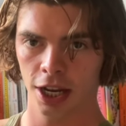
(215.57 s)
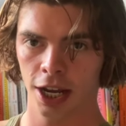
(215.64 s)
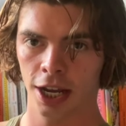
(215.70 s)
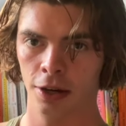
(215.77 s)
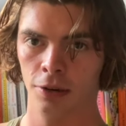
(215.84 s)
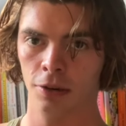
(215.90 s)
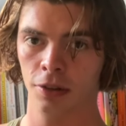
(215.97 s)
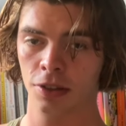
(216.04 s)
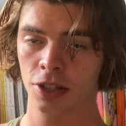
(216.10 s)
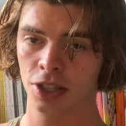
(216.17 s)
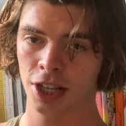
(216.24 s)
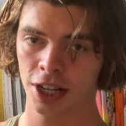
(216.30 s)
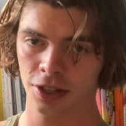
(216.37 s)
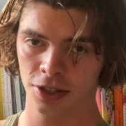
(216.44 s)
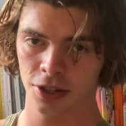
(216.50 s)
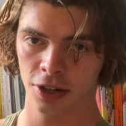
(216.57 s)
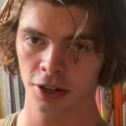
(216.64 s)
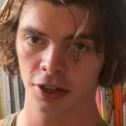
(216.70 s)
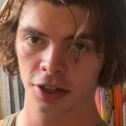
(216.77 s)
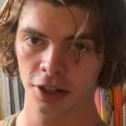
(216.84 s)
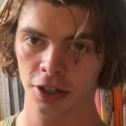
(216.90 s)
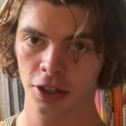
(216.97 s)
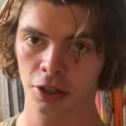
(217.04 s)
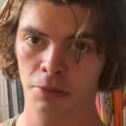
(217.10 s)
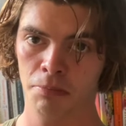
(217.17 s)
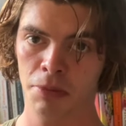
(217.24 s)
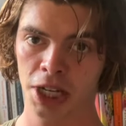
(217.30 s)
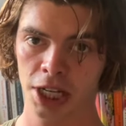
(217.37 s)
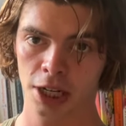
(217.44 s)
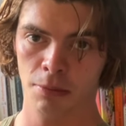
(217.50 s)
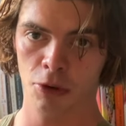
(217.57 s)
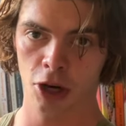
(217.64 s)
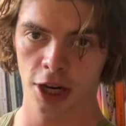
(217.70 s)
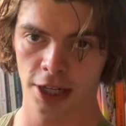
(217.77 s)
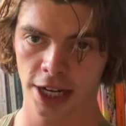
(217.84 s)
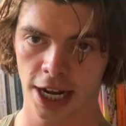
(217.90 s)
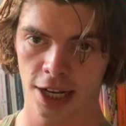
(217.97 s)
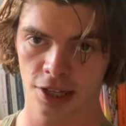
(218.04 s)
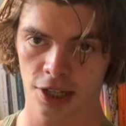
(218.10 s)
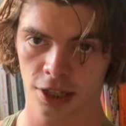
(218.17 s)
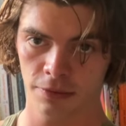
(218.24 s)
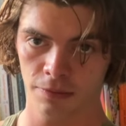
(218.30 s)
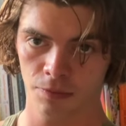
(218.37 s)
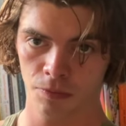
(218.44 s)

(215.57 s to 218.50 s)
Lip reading: and censor media broadcasting.